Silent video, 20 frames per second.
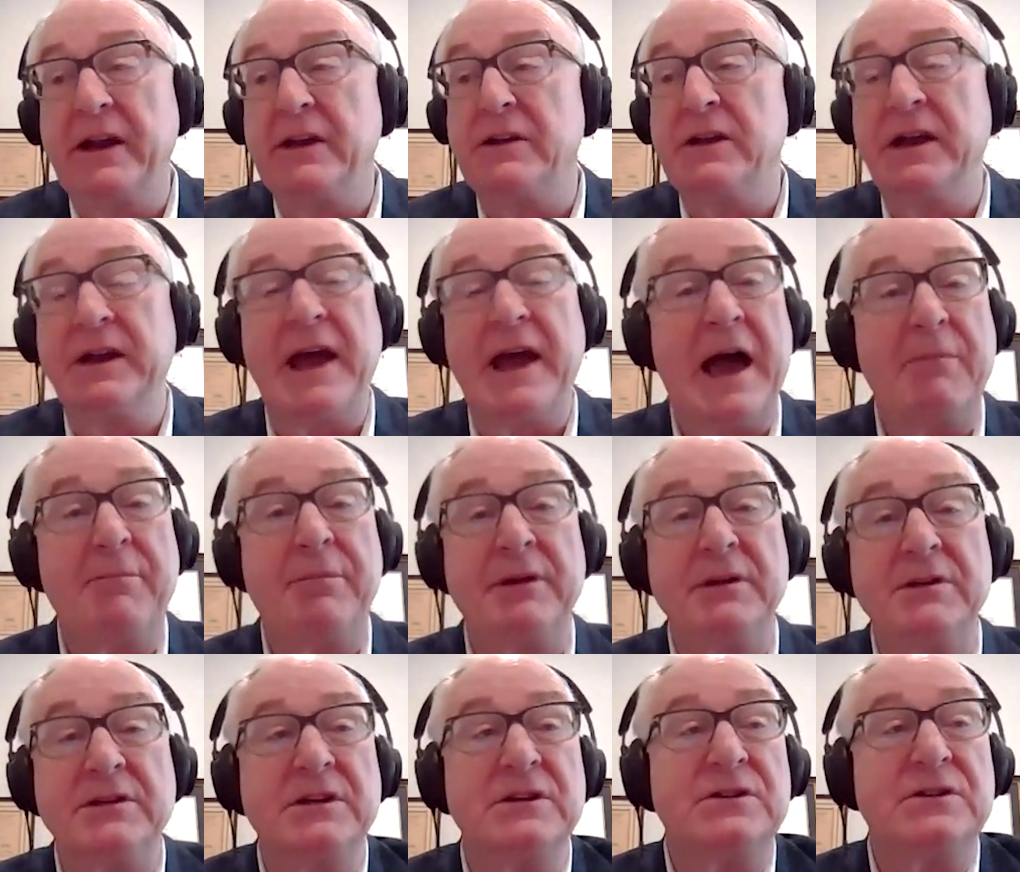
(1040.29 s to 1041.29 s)
It
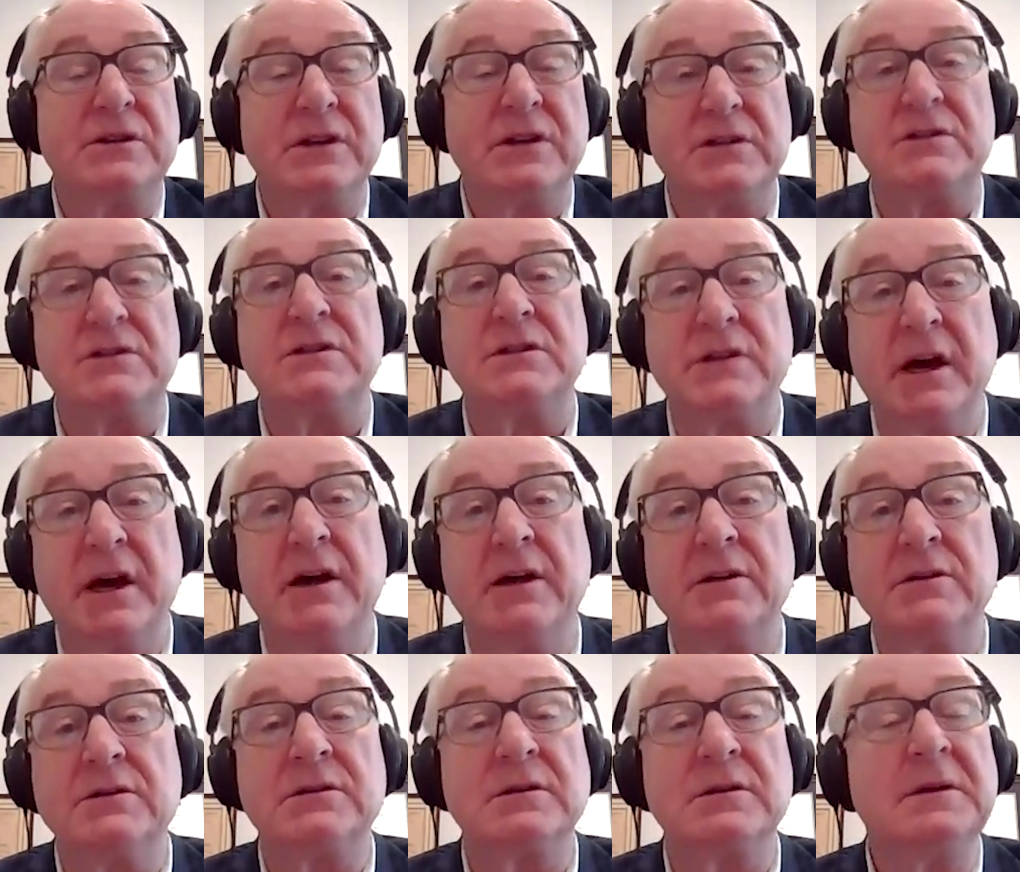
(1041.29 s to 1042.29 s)
happens. It just
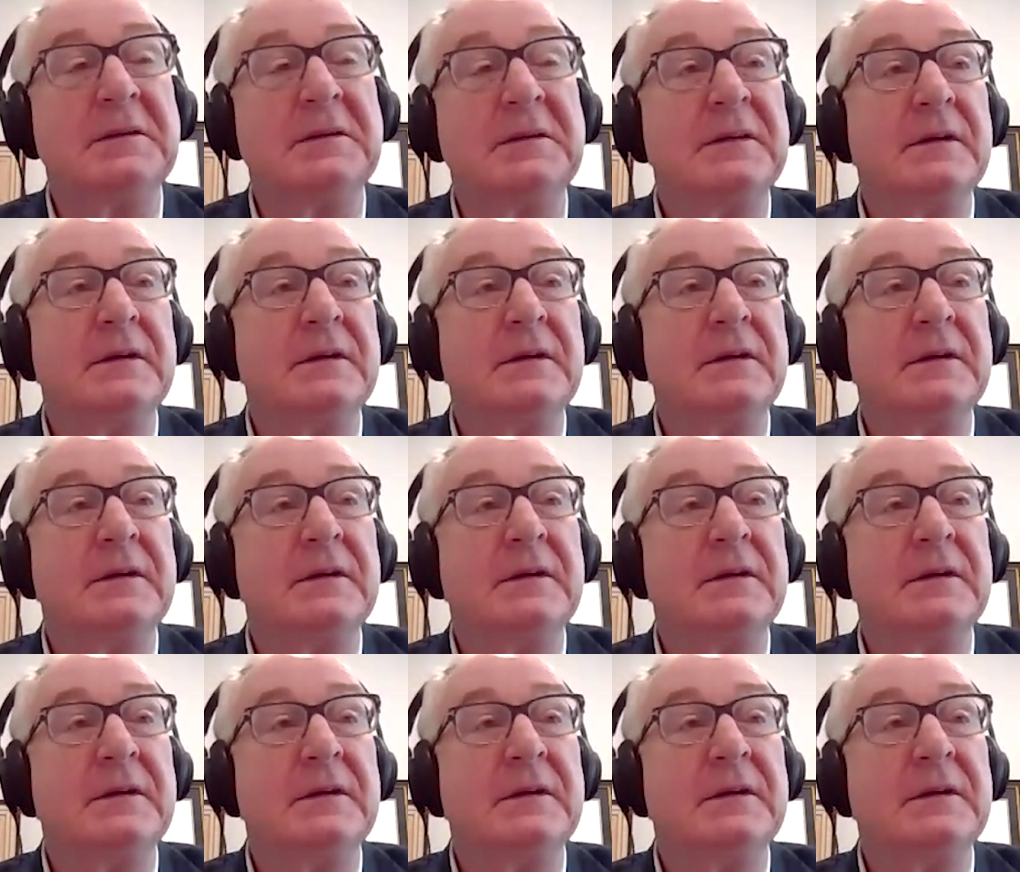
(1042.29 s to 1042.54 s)
does.